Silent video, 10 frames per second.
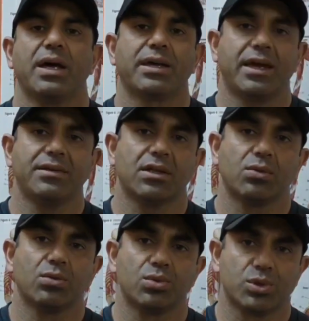again the
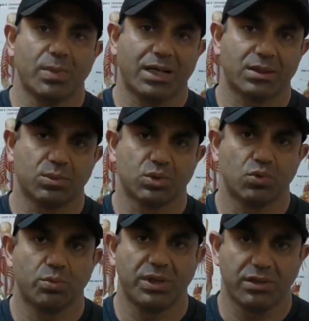gluteus maximus
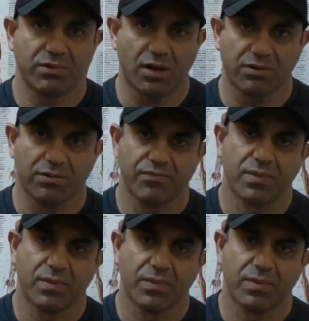will be involved.